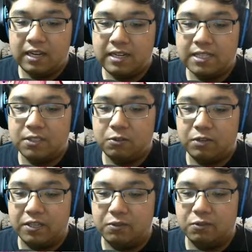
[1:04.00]

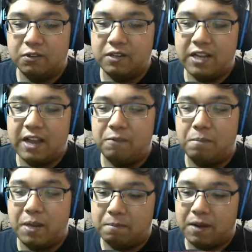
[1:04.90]
Natsuki, you certainly have a
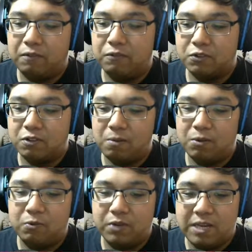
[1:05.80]
big mouth for someone
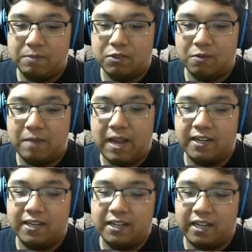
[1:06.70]
who keeps her
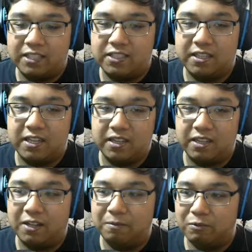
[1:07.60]
manga collection in the
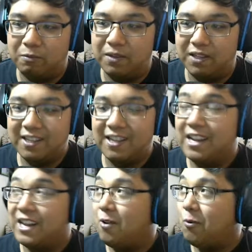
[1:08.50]
club room. Gotcha,
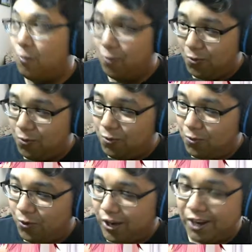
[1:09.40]
bitch!
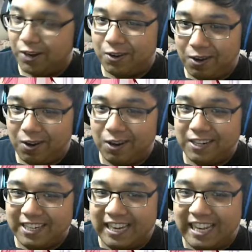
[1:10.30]
Ooh, get caught
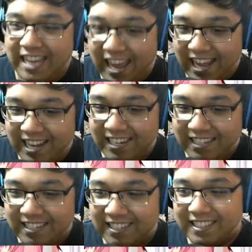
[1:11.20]

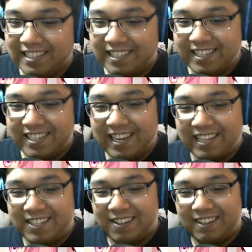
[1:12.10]
again!
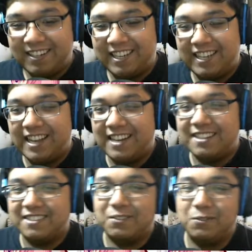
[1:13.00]
Get caught again,
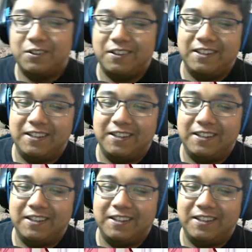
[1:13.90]
Natsuki!